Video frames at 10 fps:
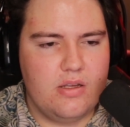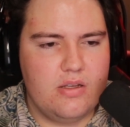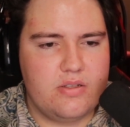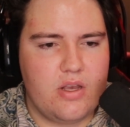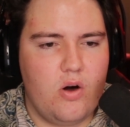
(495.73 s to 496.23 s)

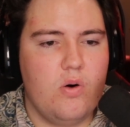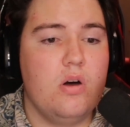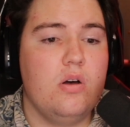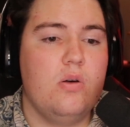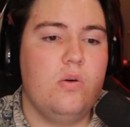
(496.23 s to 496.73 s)

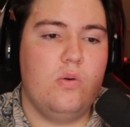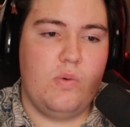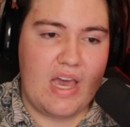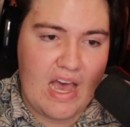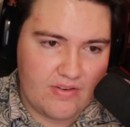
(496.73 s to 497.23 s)
So
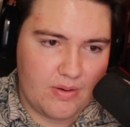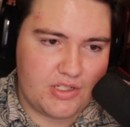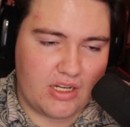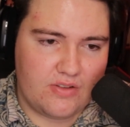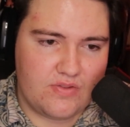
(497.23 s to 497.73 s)
we have an
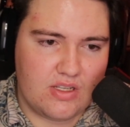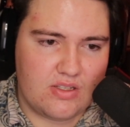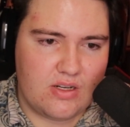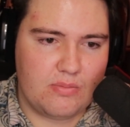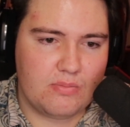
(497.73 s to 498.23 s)
objective
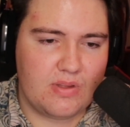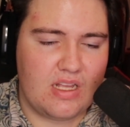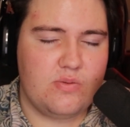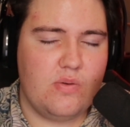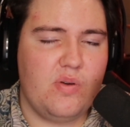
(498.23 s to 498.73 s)
system.
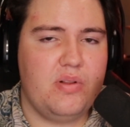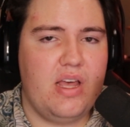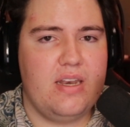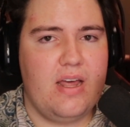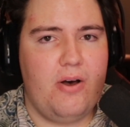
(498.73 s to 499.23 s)
That's what we
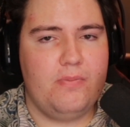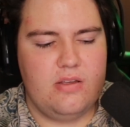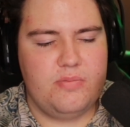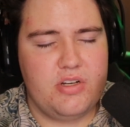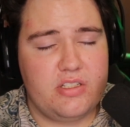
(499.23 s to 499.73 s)
planned out. The
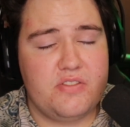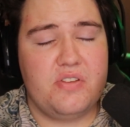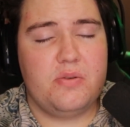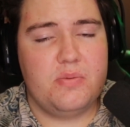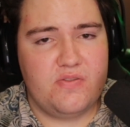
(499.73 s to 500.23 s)
objective
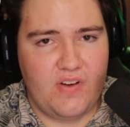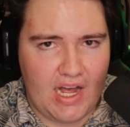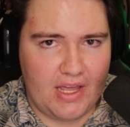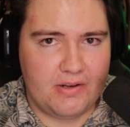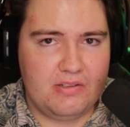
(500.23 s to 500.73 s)
system is
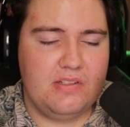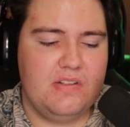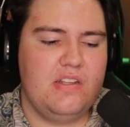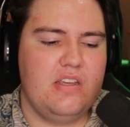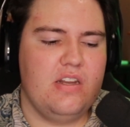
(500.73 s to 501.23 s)
fine.
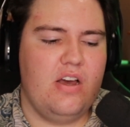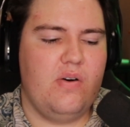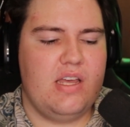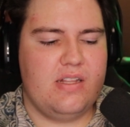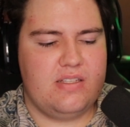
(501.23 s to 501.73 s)
You know,
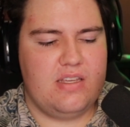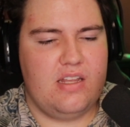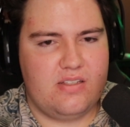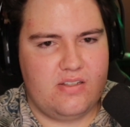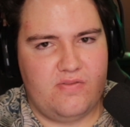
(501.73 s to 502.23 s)
it's
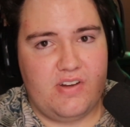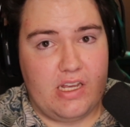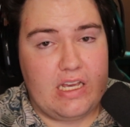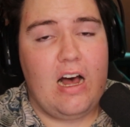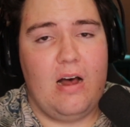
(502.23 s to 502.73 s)
a very
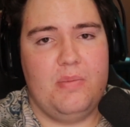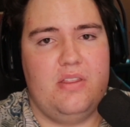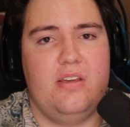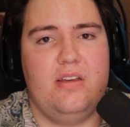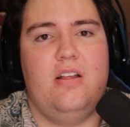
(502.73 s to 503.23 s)
common
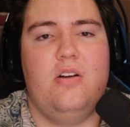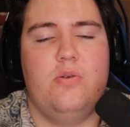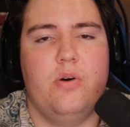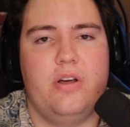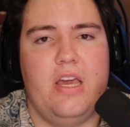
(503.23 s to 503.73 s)
thing in a lot of
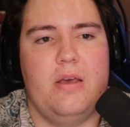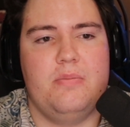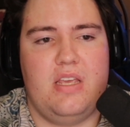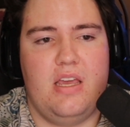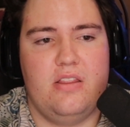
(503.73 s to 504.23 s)
horror
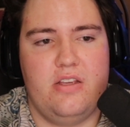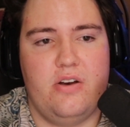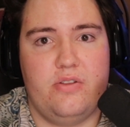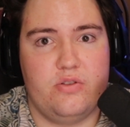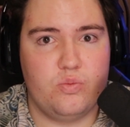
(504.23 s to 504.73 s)
games, and you know,
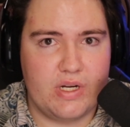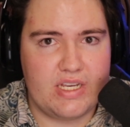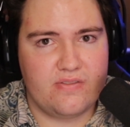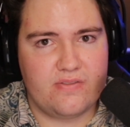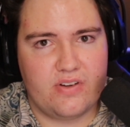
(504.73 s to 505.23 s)
there's a
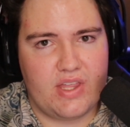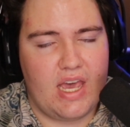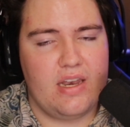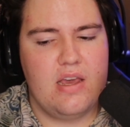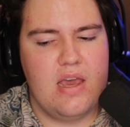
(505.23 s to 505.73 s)
reason for
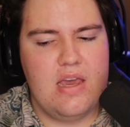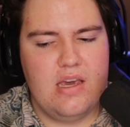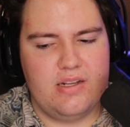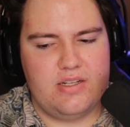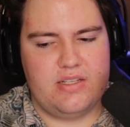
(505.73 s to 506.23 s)
that.
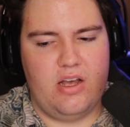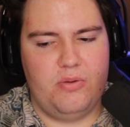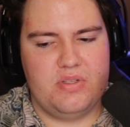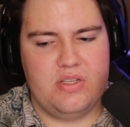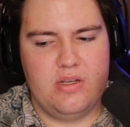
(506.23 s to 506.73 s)
It just helps